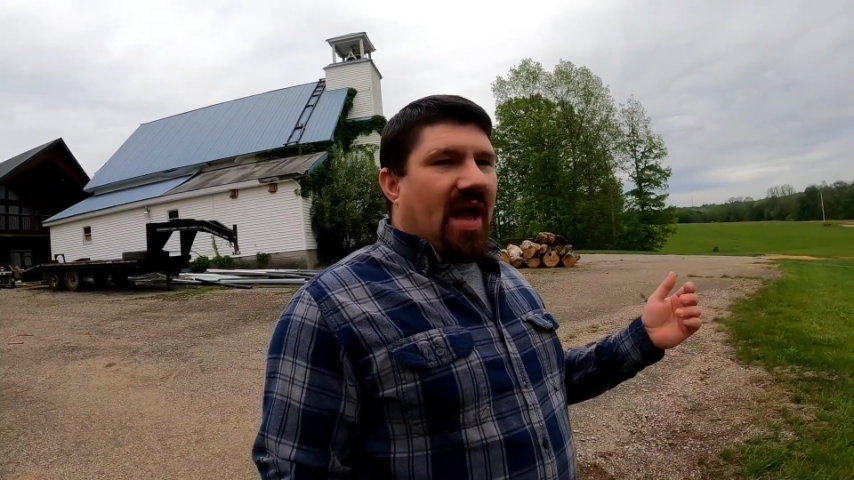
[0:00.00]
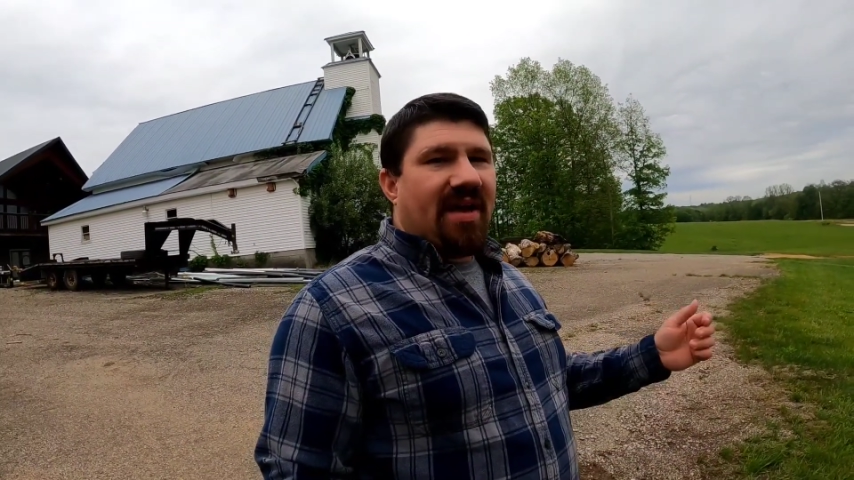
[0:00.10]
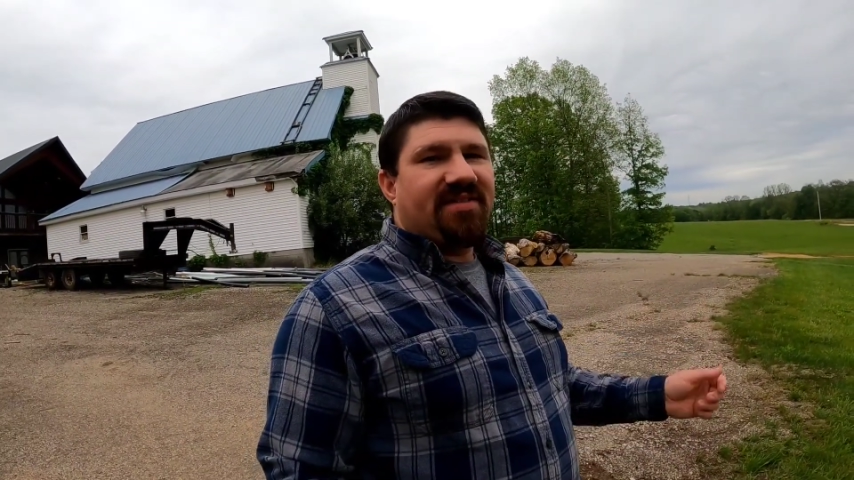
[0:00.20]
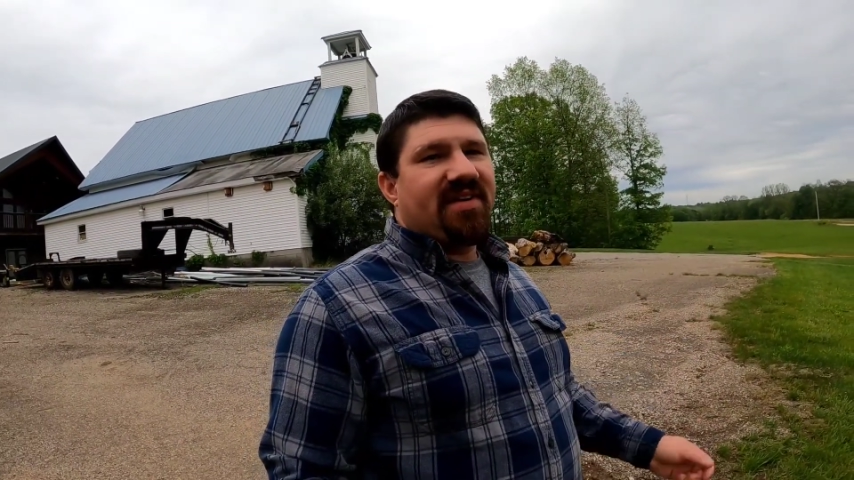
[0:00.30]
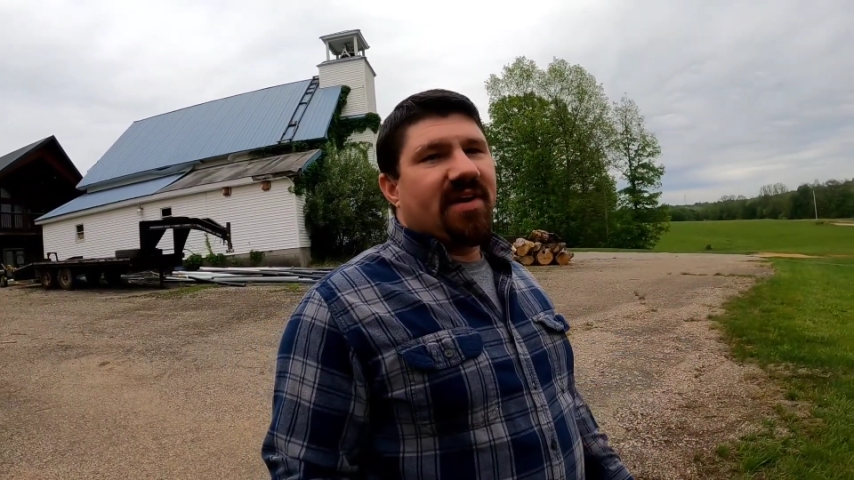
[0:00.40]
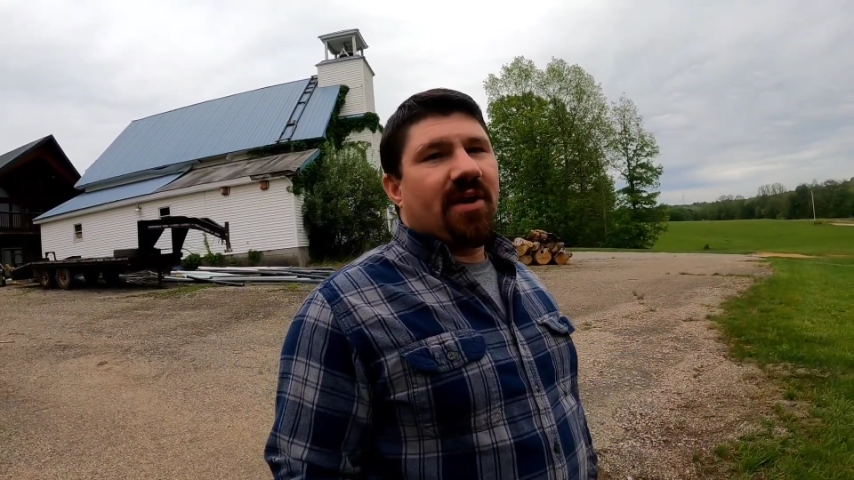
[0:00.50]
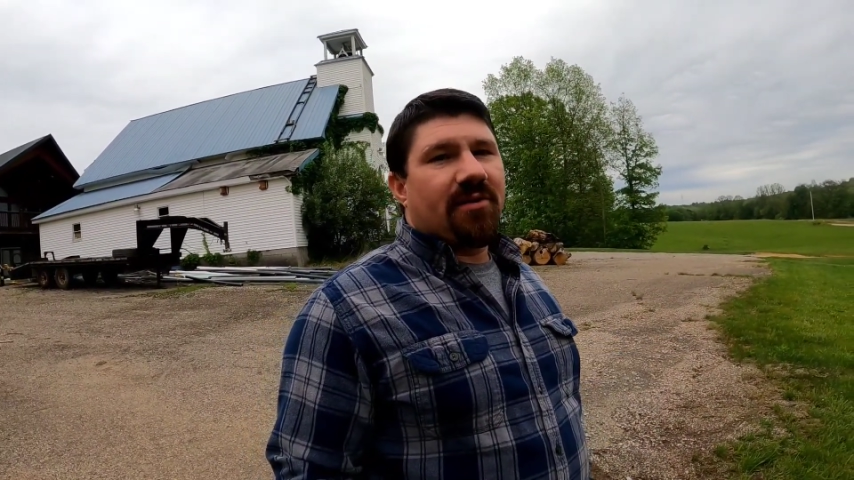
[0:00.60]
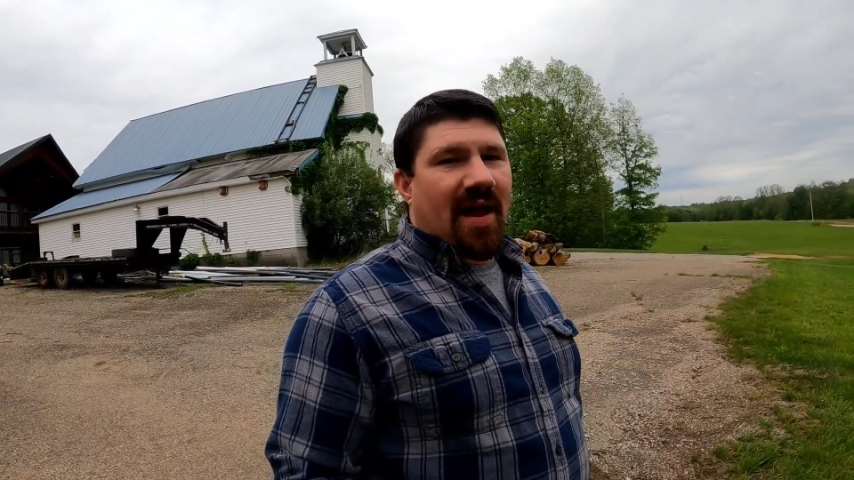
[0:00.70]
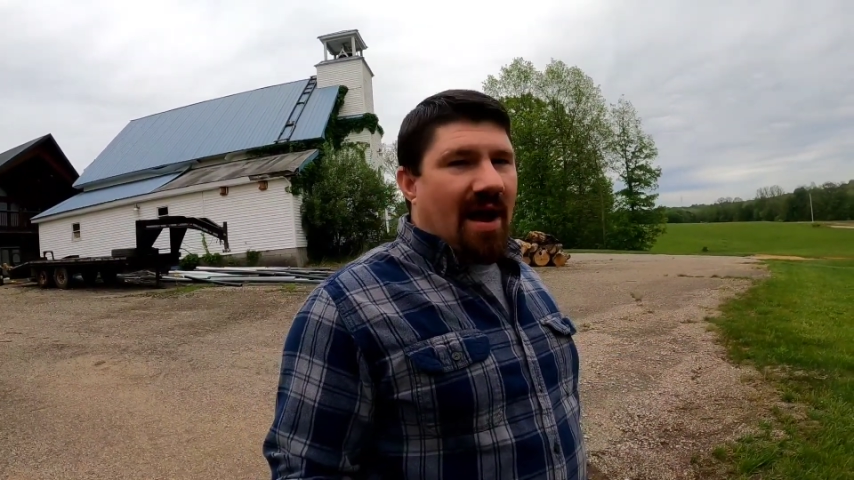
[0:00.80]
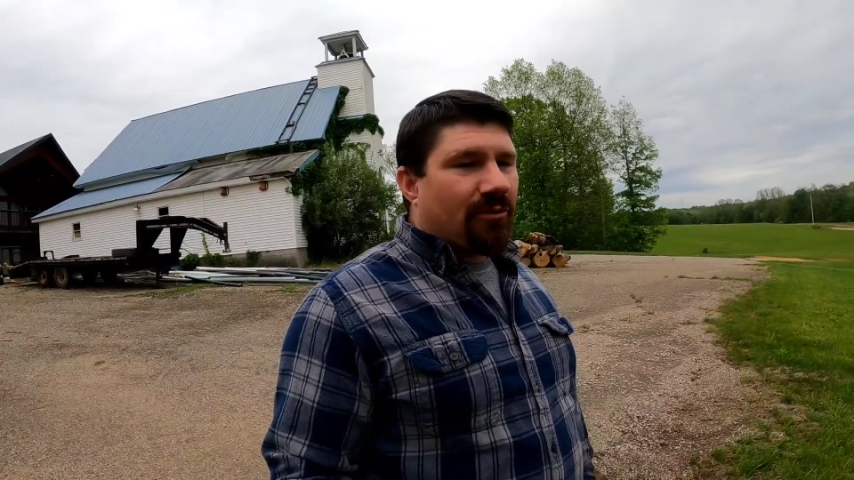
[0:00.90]

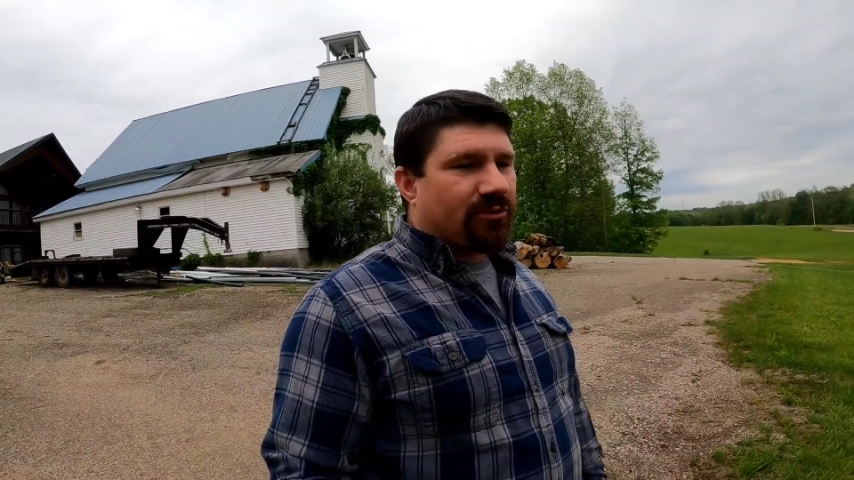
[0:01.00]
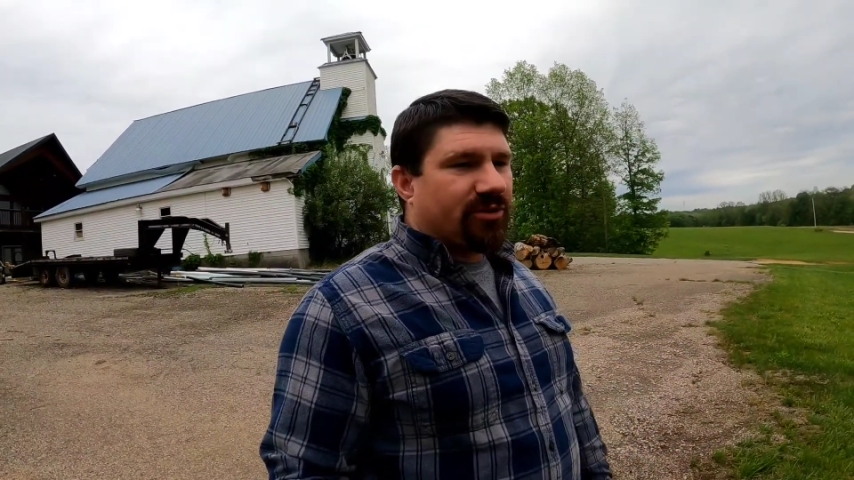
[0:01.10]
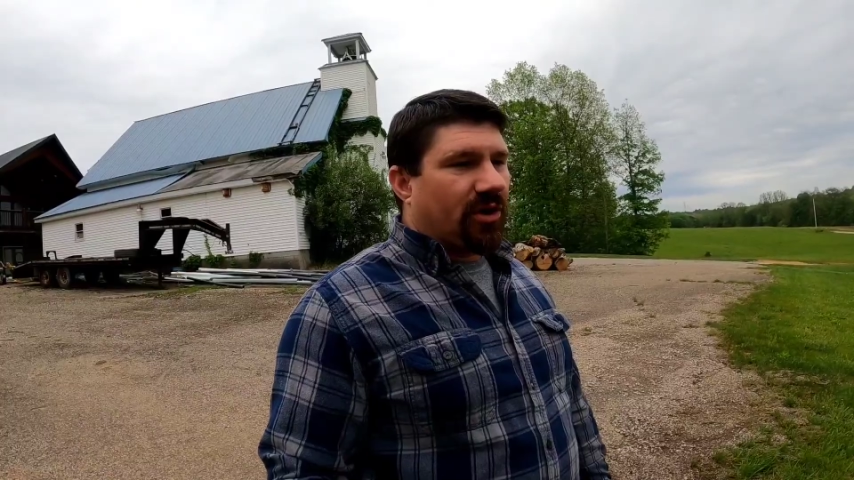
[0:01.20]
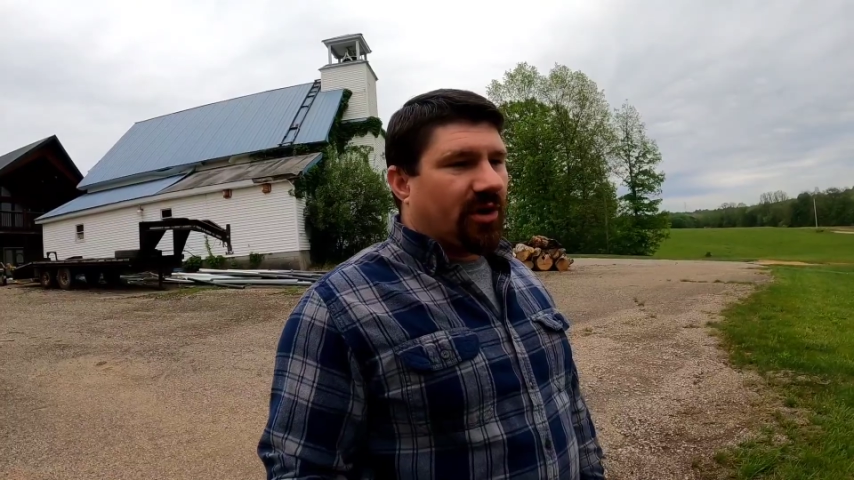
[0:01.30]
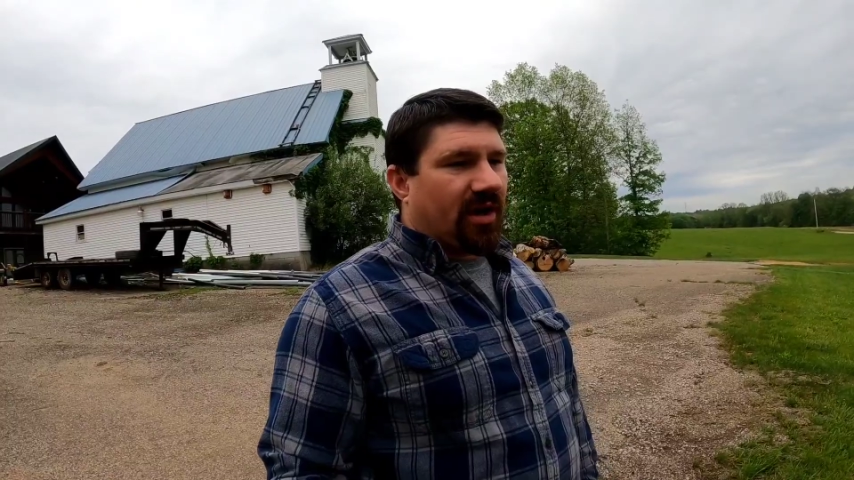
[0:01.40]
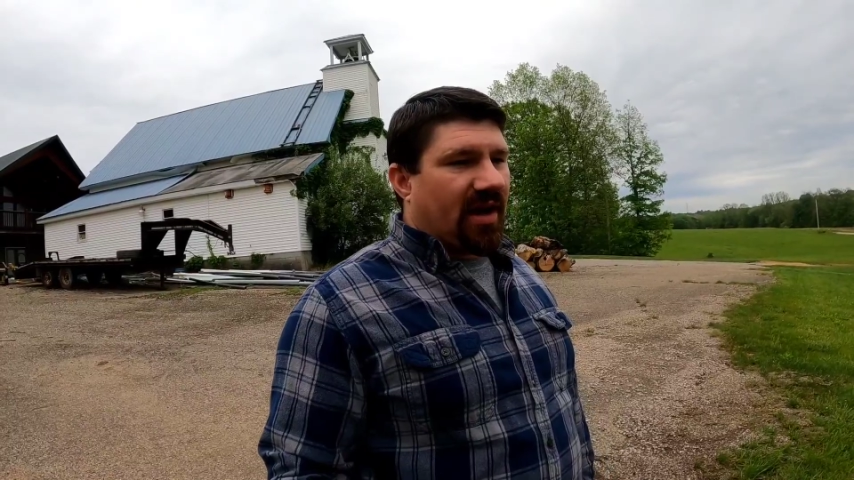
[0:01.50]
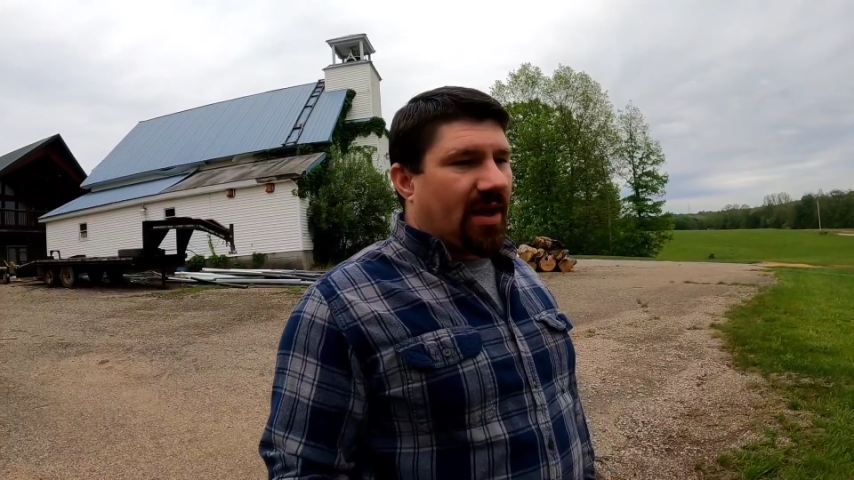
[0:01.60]
1,800 hours on it,